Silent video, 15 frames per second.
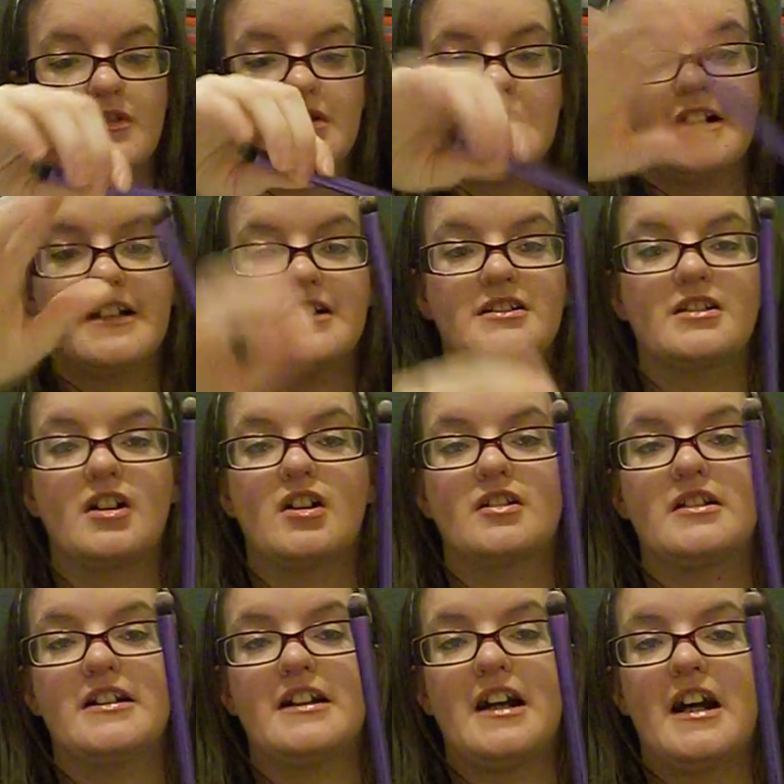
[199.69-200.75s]
These are
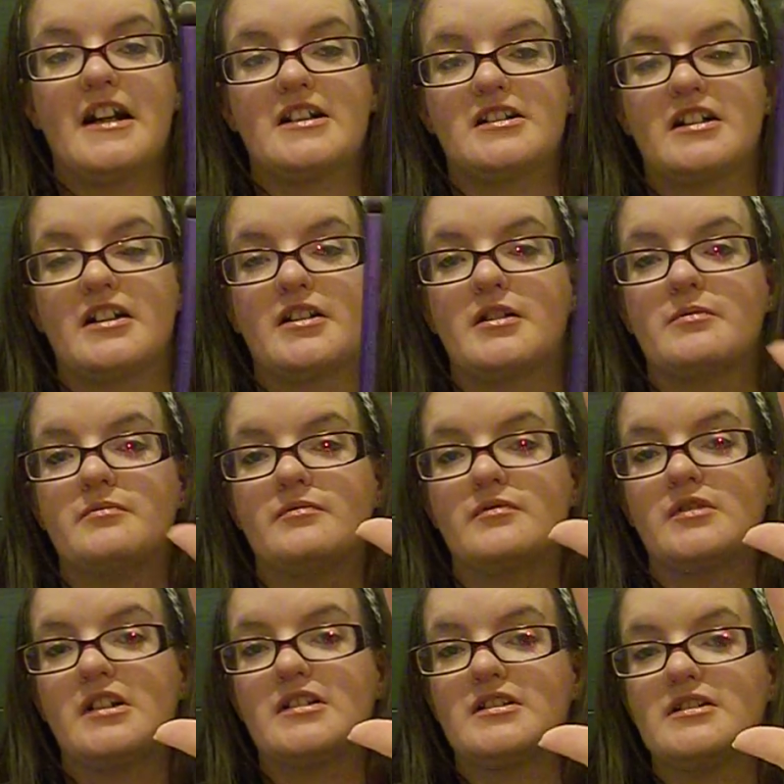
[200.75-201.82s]
the eyeshadow.
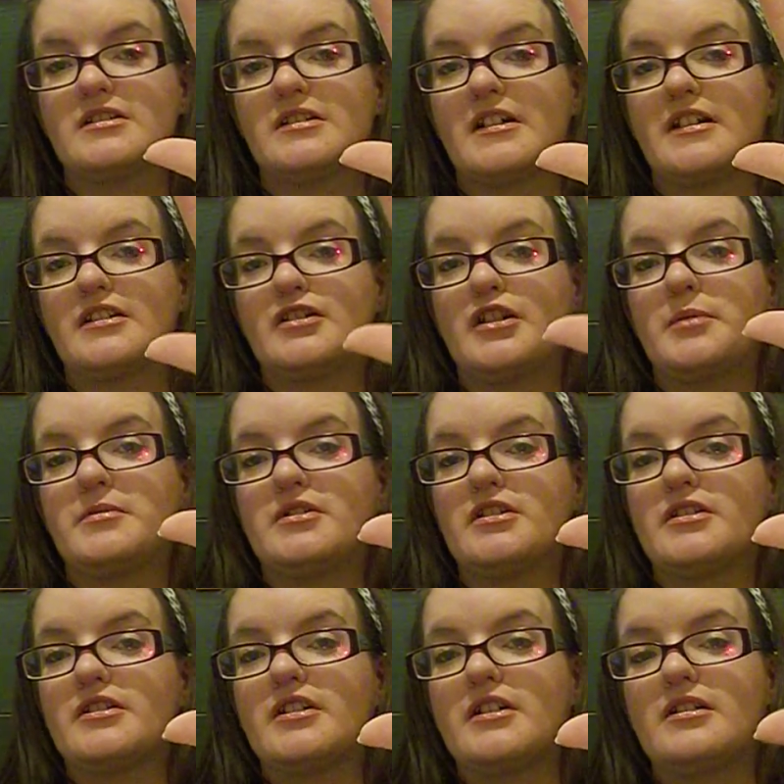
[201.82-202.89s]
This is the dupe
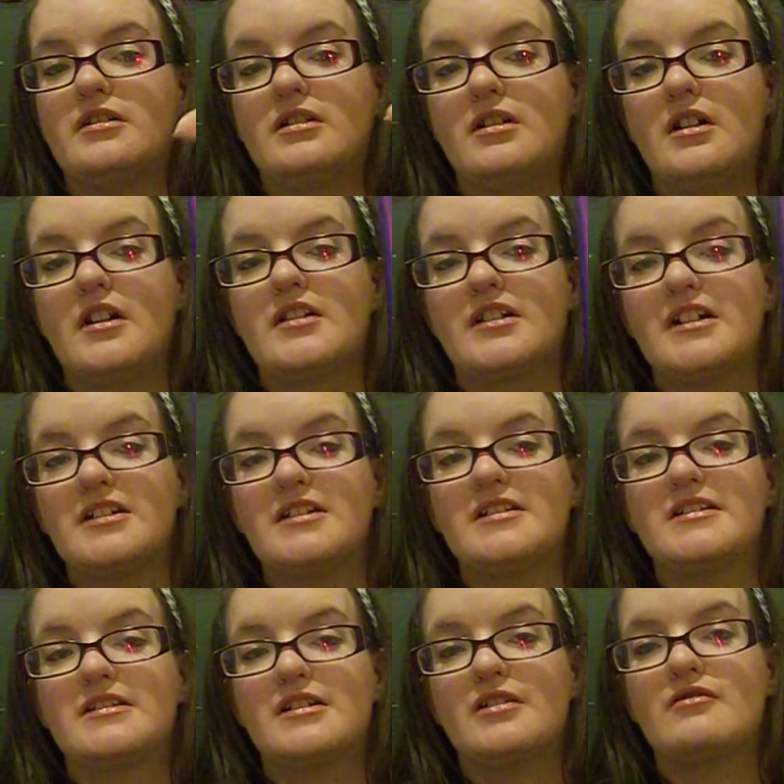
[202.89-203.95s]
to the. This is
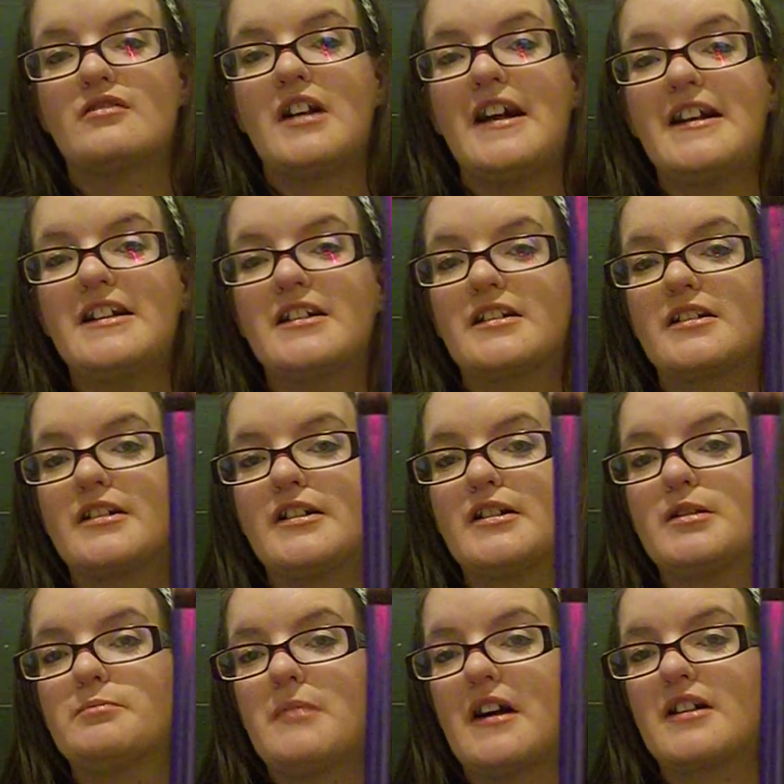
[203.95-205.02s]
like
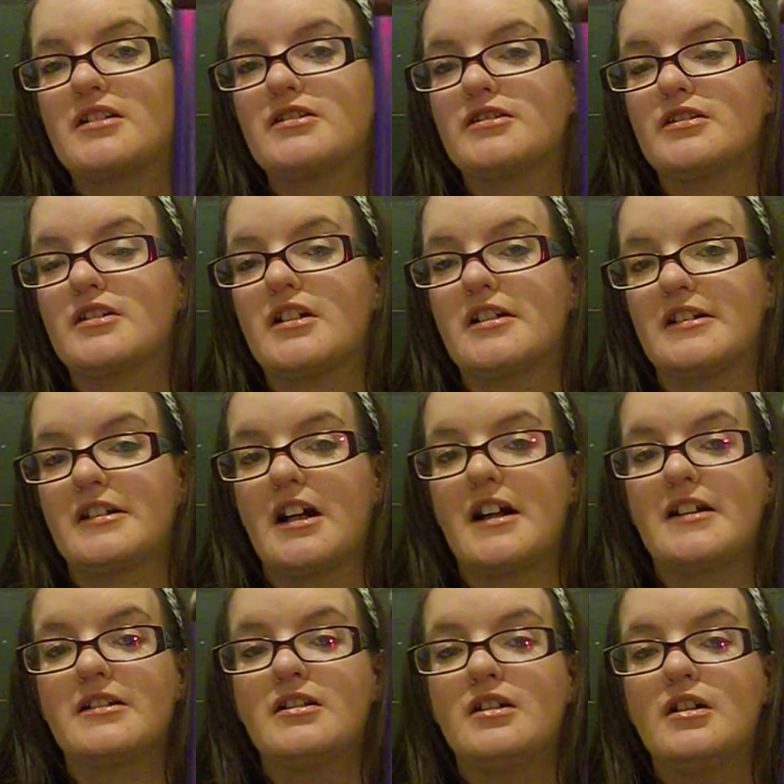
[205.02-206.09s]
the MAC
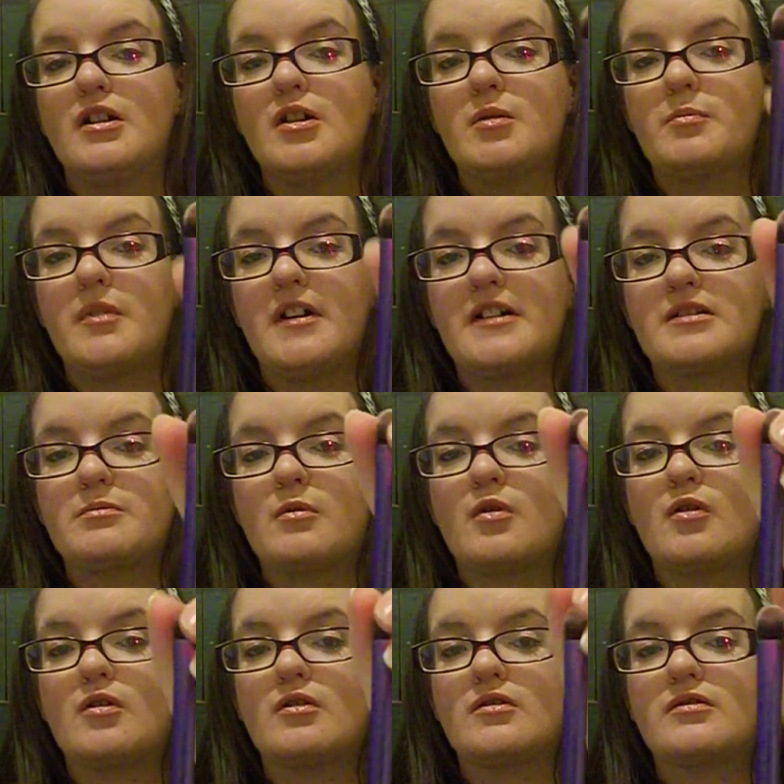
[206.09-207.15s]
239, but it's
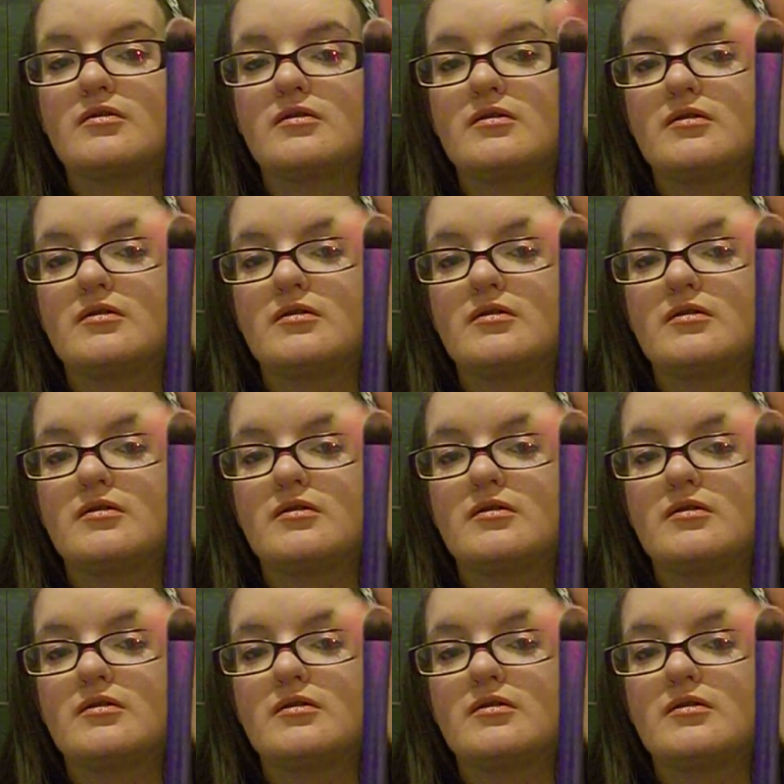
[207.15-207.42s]
more